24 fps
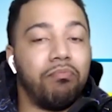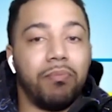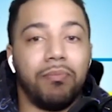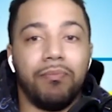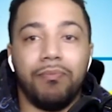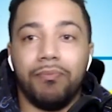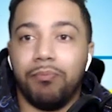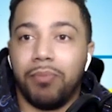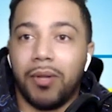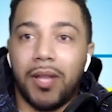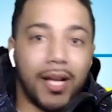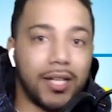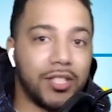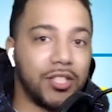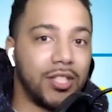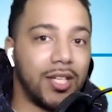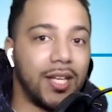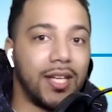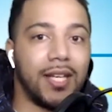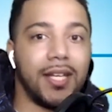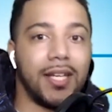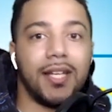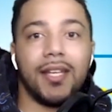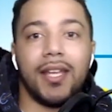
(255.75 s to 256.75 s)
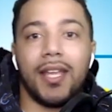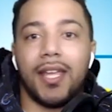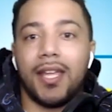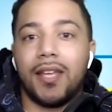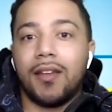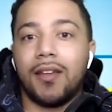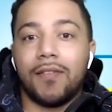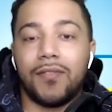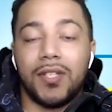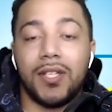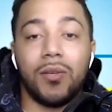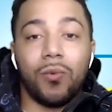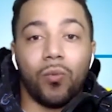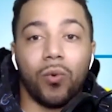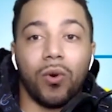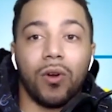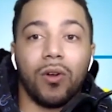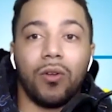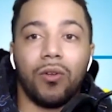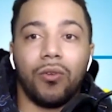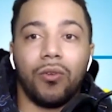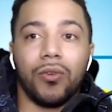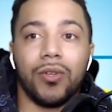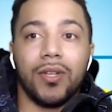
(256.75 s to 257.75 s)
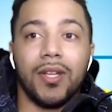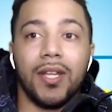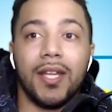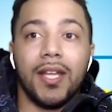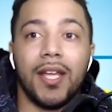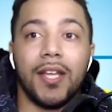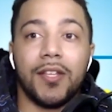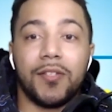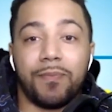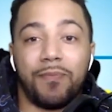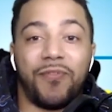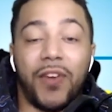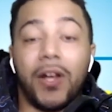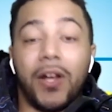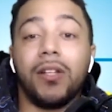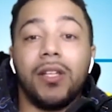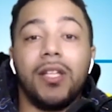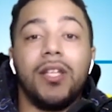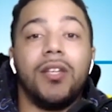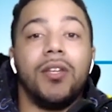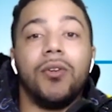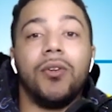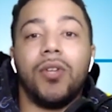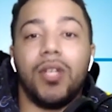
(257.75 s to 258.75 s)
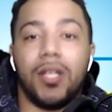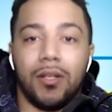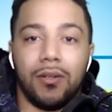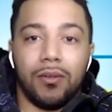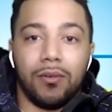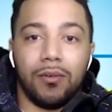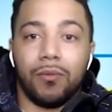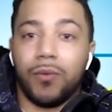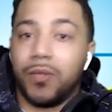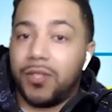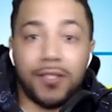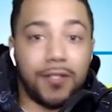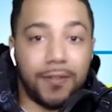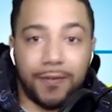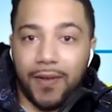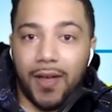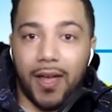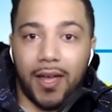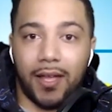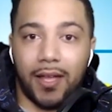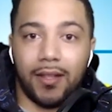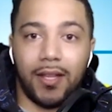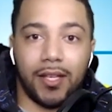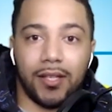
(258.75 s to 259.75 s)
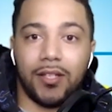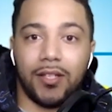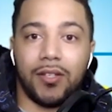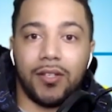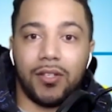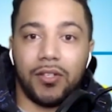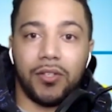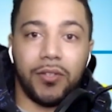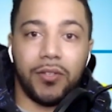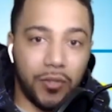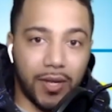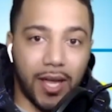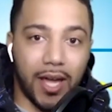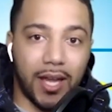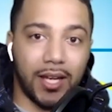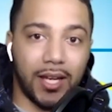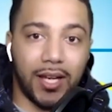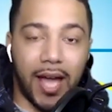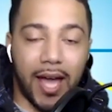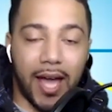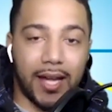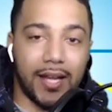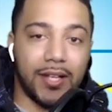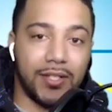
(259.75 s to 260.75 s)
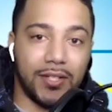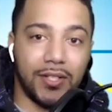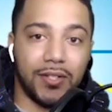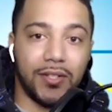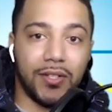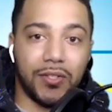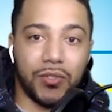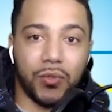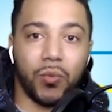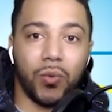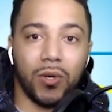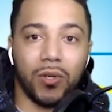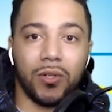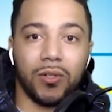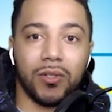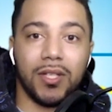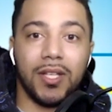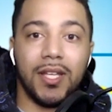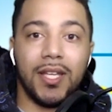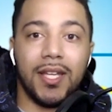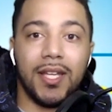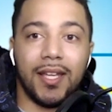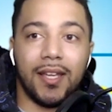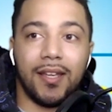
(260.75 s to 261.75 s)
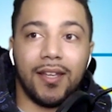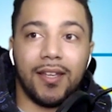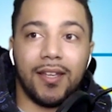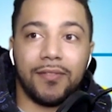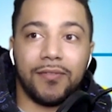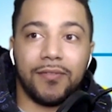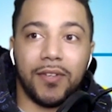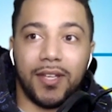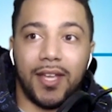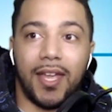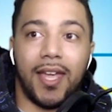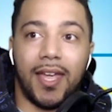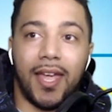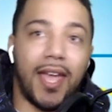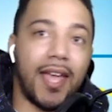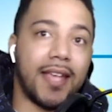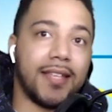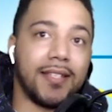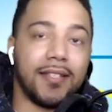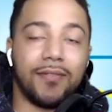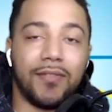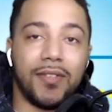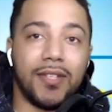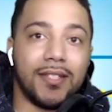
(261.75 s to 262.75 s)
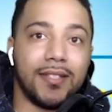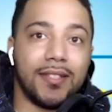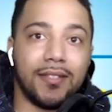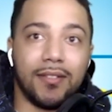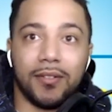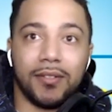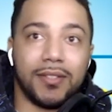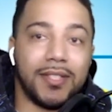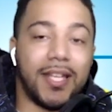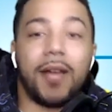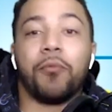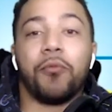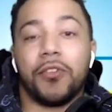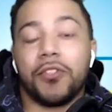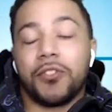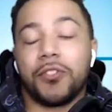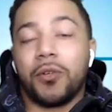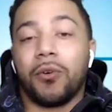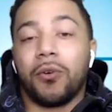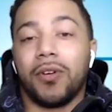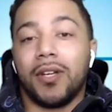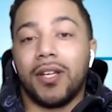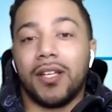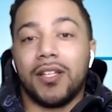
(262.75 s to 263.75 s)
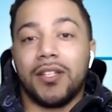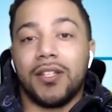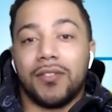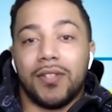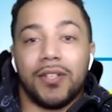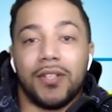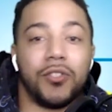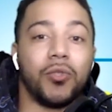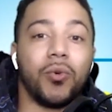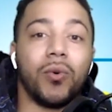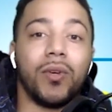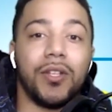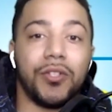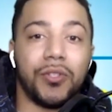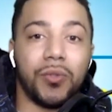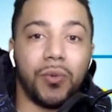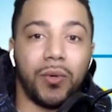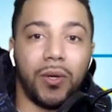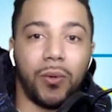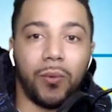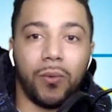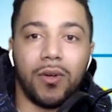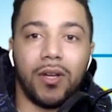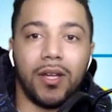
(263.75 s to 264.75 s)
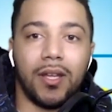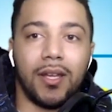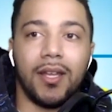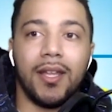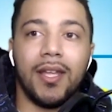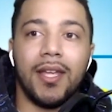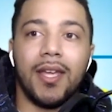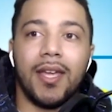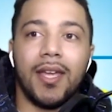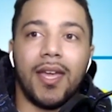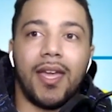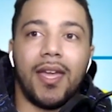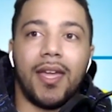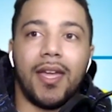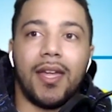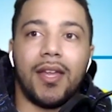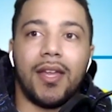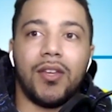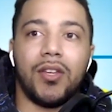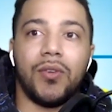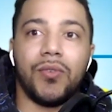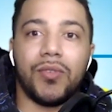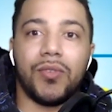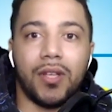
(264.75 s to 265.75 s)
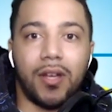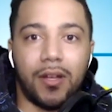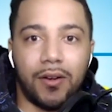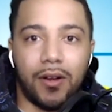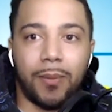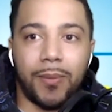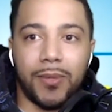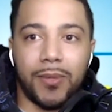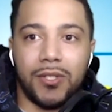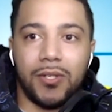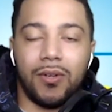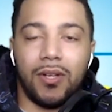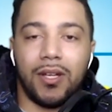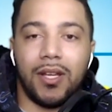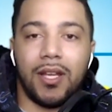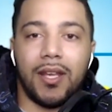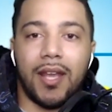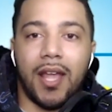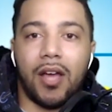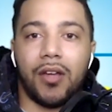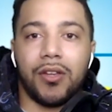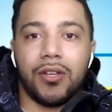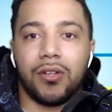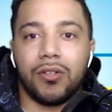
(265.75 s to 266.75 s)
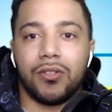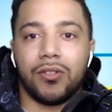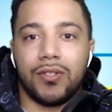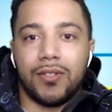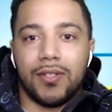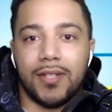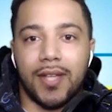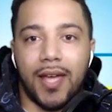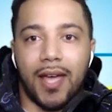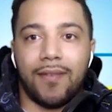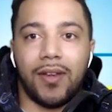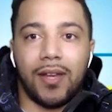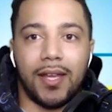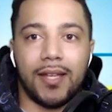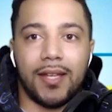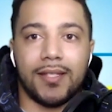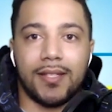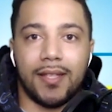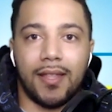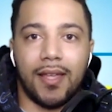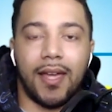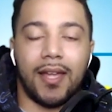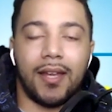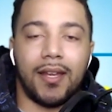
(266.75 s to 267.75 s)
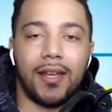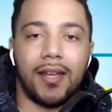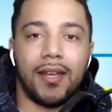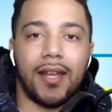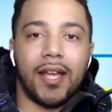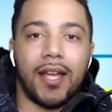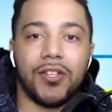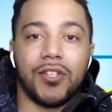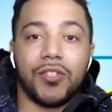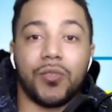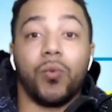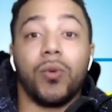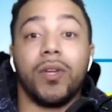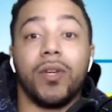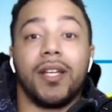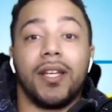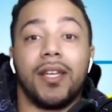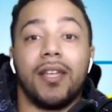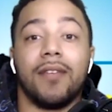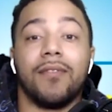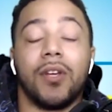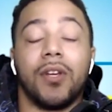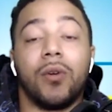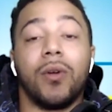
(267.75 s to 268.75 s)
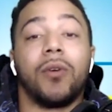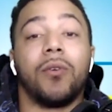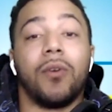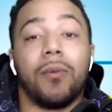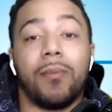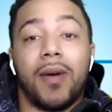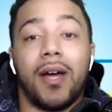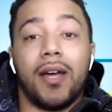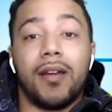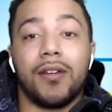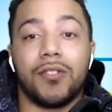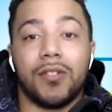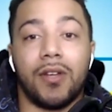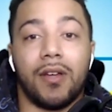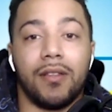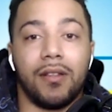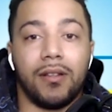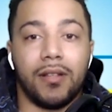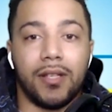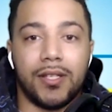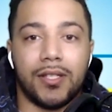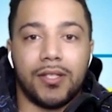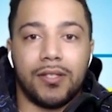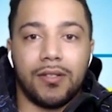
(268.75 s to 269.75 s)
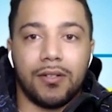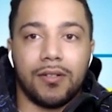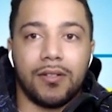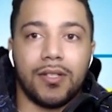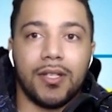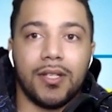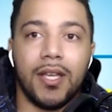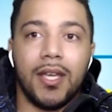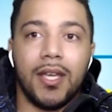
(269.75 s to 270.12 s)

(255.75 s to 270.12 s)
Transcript: blockchain NFT world is fairly new to you, which is fine. Like you kind of got into this world as of the time of this recording in 2021, and you saw an opportunity and now you're diving into that. And I just want to give a quick reminder to all the listeners,